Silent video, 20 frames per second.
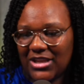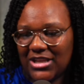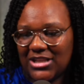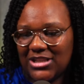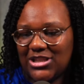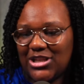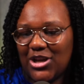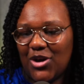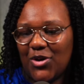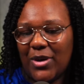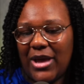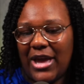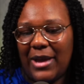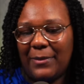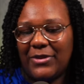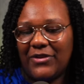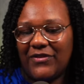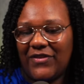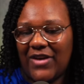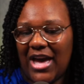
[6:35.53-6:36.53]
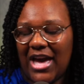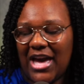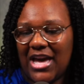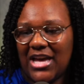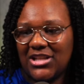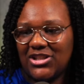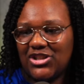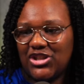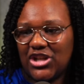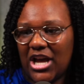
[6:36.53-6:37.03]
So
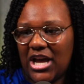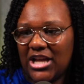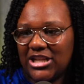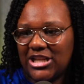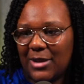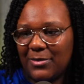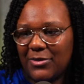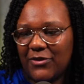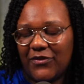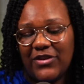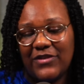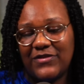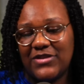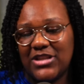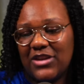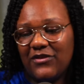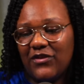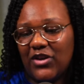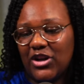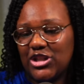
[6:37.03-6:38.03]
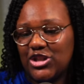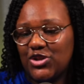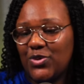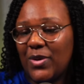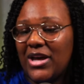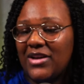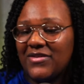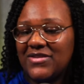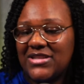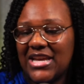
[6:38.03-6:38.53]
Amplified, John chapter 15, verse
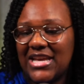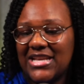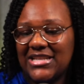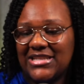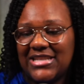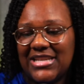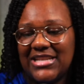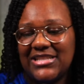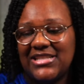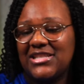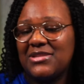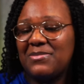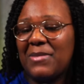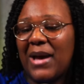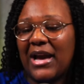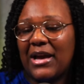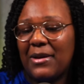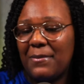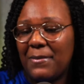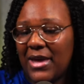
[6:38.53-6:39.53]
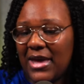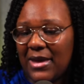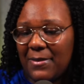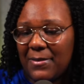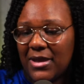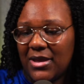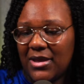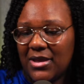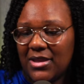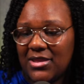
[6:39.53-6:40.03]
12 says, "This is my
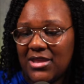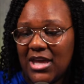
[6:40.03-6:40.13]
commandment,